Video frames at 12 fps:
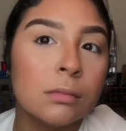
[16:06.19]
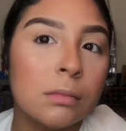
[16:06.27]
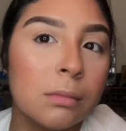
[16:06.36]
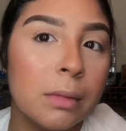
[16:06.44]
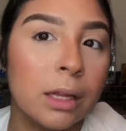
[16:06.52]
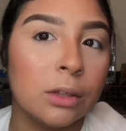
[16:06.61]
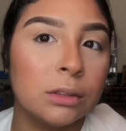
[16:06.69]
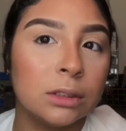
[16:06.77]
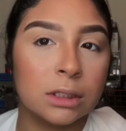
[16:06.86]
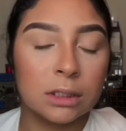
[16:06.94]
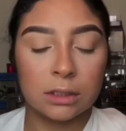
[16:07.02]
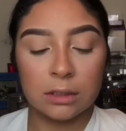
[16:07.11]
melt
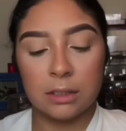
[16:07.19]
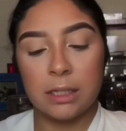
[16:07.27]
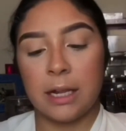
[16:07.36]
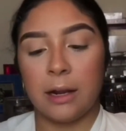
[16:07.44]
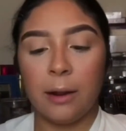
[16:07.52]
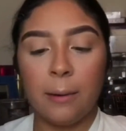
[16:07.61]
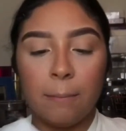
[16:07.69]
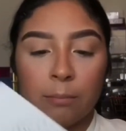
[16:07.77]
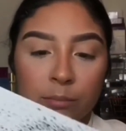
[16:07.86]
there.